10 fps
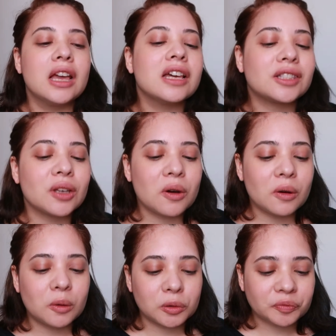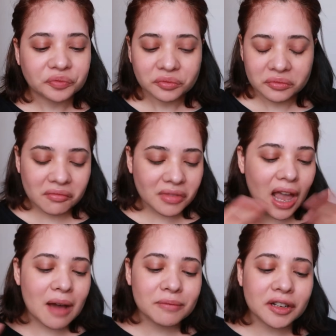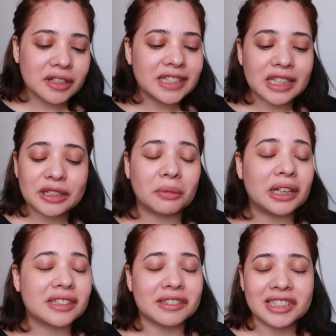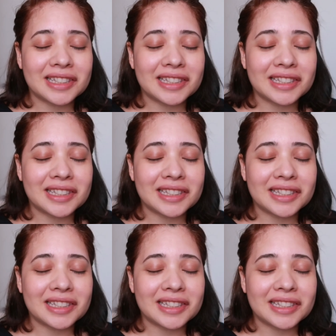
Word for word: So I'm not gonna say too much.